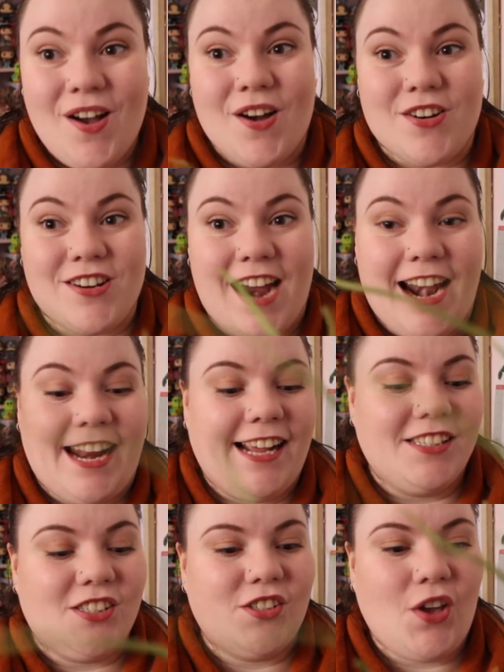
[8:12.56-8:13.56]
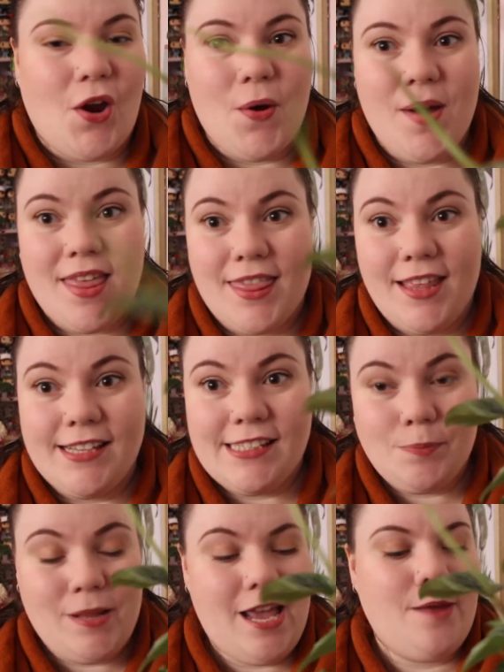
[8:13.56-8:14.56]
Alrighty, so
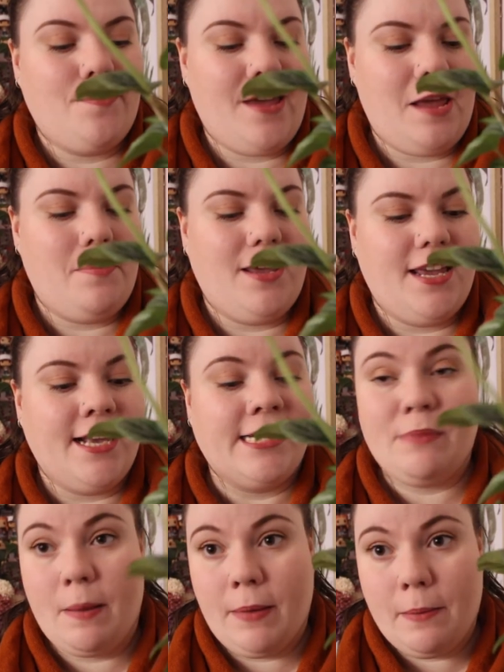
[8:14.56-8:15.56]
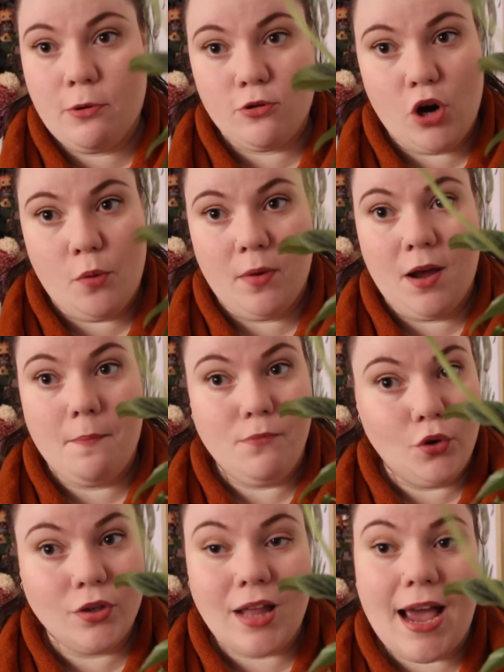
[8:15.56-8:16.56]
this plant baby is my Piperoma
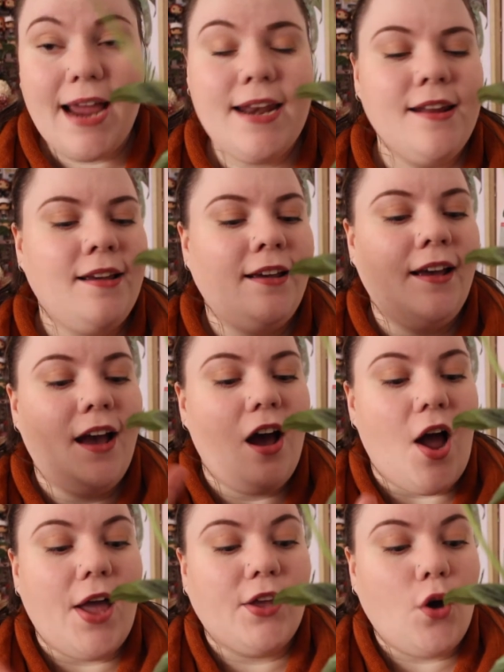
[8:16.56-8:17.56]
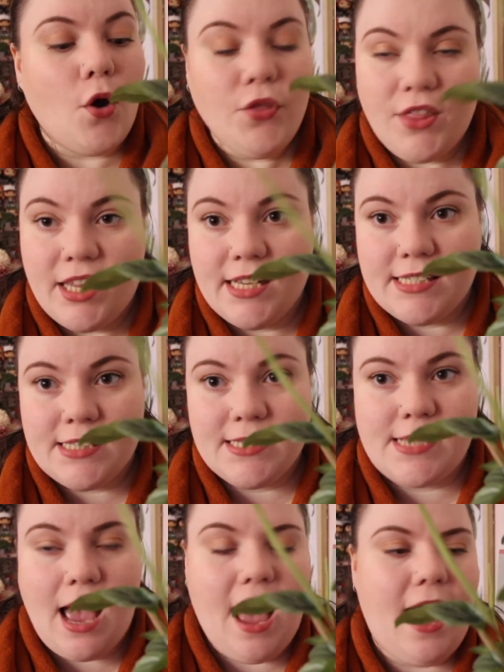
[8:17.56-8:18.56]
Moonlight. I got
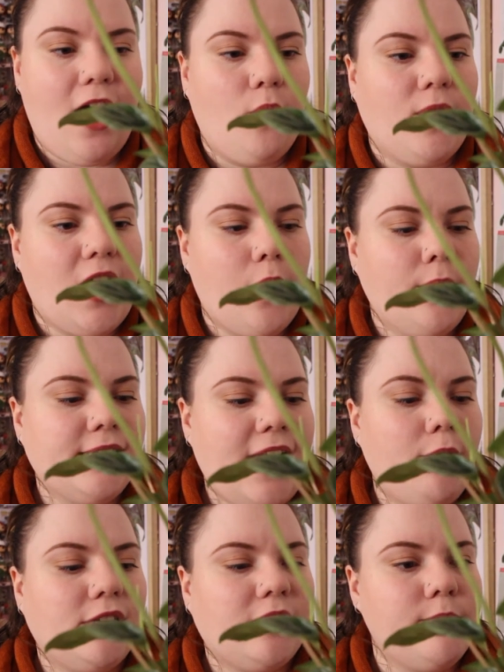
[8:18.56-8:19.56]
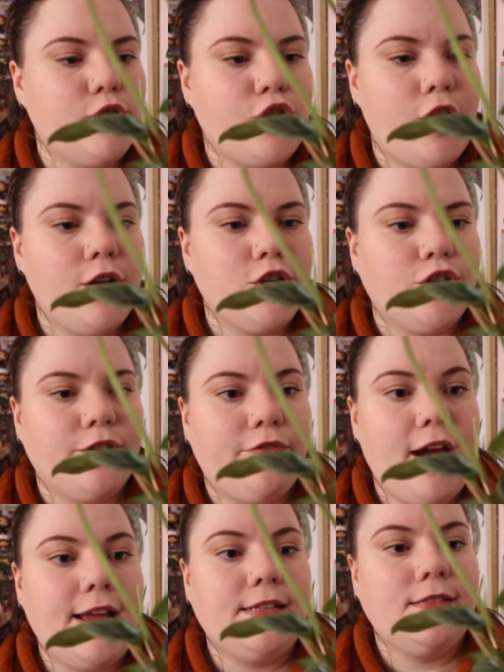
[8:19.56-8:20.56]
this when I was out with some church
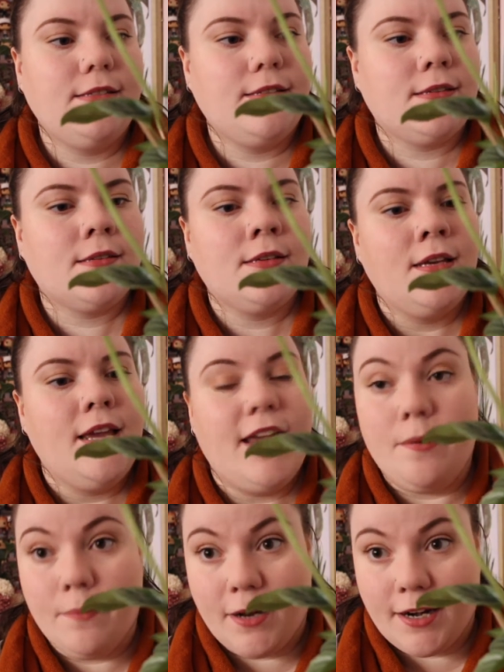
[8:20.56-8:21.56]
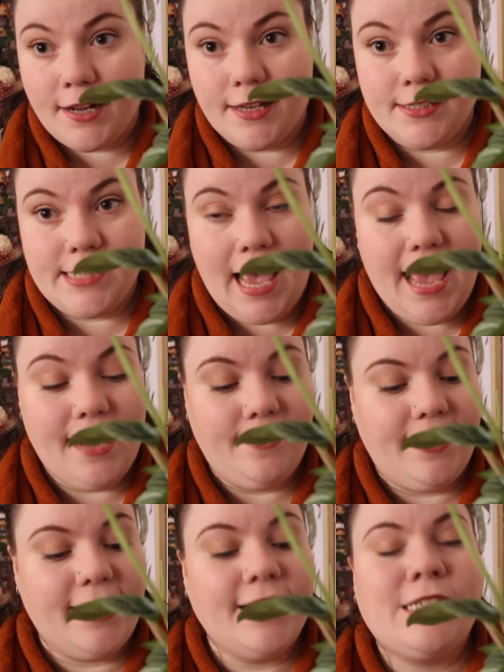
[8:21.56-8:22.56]
friends in Bunnings, and
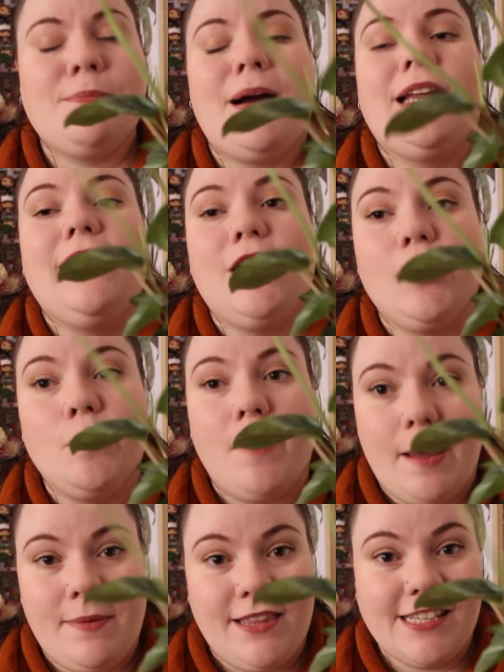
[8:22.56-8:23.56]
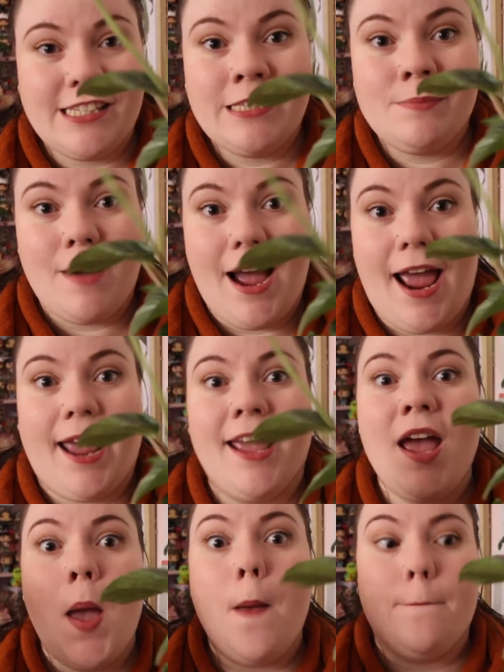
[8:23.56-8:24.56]
it is my little baby. This is my
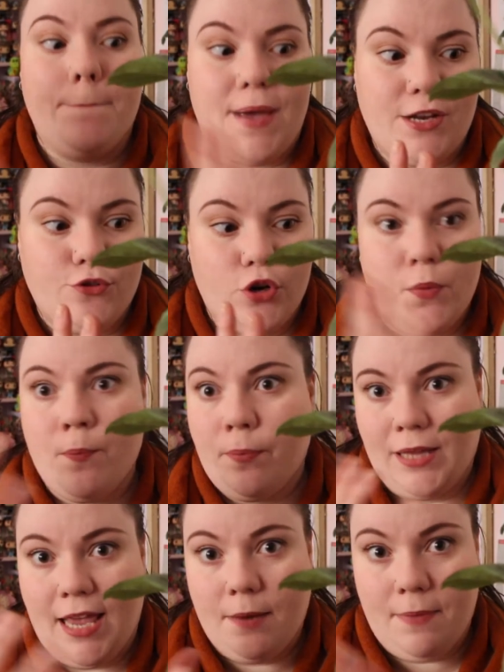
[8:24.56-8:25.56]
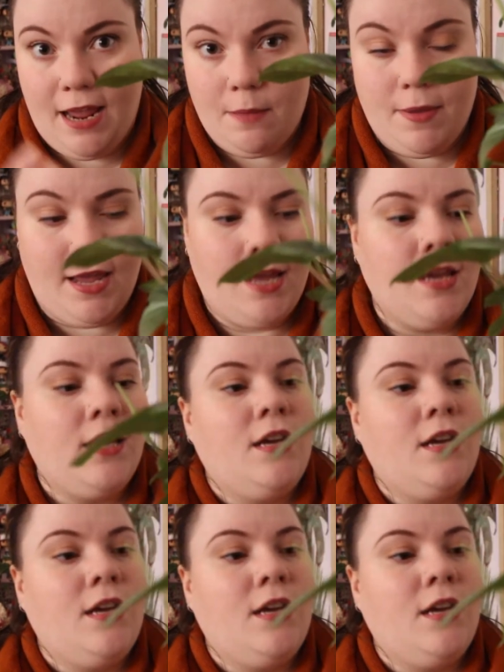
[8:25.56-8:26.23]
bedroom plant baby.